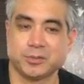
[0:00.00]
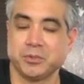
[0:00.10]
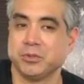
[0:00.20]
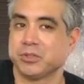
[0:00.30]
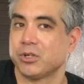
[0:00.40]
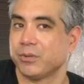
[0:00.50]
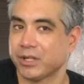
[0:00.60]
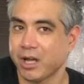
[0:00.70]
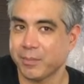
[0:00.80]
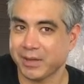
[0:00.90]
smooth
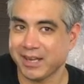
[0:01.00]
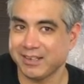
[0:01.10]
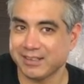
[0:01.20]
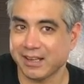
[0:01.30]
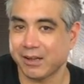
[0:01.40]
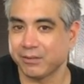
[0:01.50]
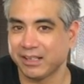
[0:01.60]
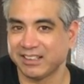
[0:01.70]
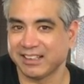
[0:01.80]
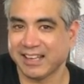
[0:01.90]
going up and down
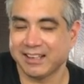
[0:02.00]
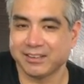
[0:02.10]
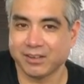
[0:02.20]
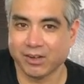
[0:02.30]
and land